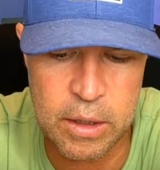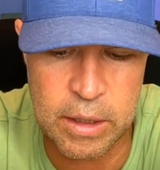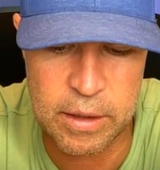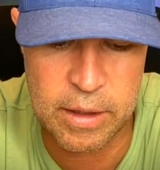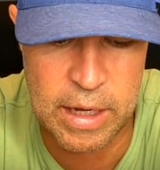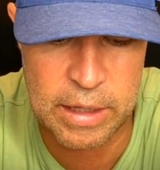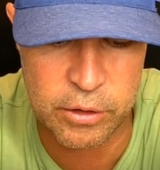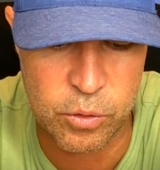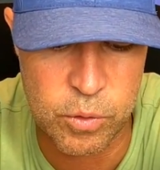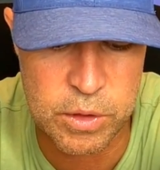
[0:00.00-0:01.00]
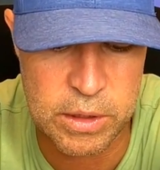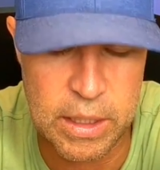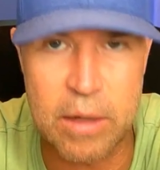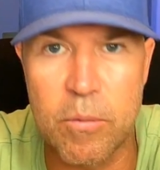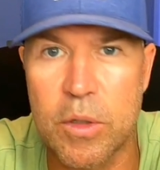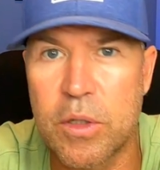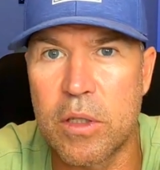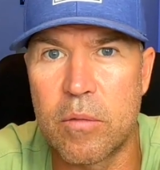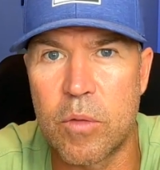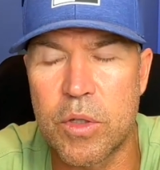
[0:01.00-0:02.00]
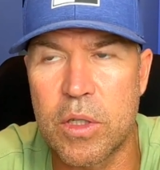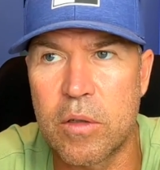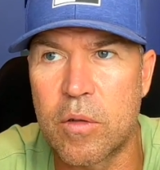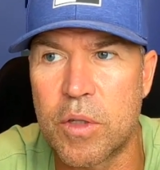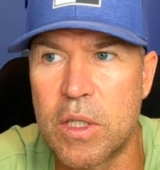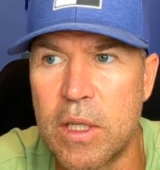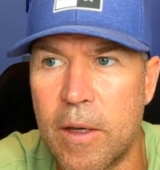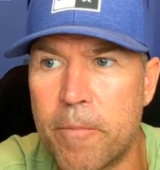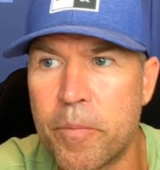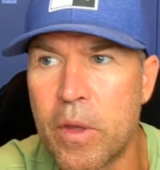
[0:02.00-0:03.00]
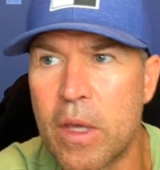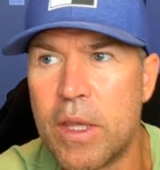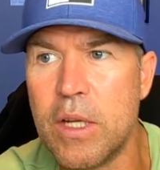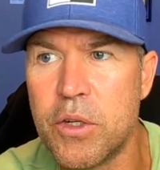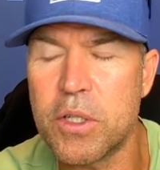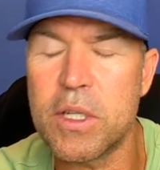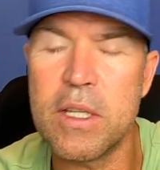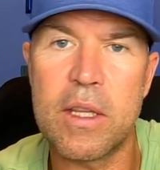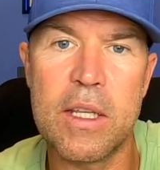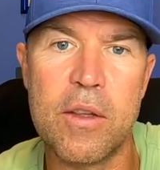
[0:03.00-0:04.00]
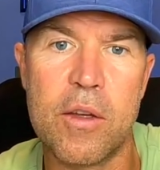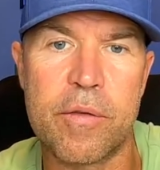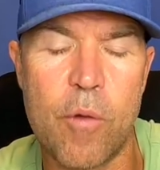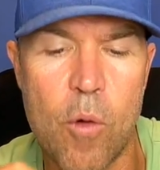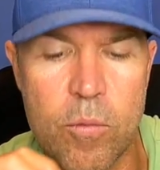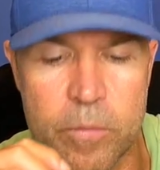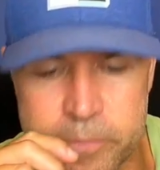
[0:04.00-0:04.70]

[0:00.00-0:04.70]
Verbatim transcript: uh, I thought, and Marcel, Marcel Coetzee. The interesting thing, though, for